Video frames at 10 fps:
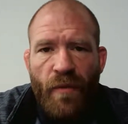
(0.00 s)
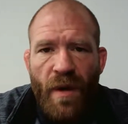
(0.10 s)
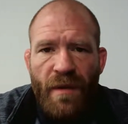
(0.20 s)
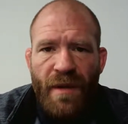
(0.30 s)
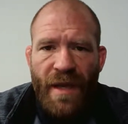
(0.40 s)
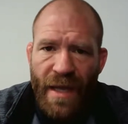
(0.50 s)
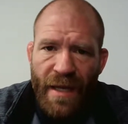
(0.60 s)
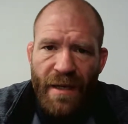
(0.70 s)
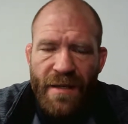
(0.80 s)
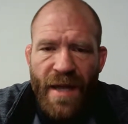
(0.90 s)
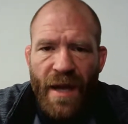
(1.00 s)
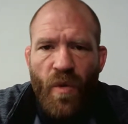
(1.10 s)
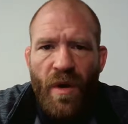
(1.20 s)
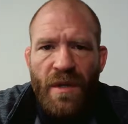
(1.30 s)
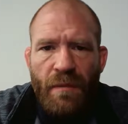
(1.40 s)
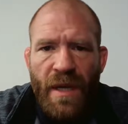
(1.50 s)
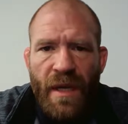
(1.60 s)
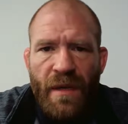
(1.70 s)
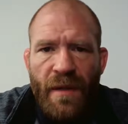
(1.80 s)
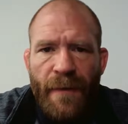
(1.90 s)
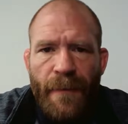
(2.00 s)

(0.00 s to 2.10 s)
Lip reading: What end is that going to meet?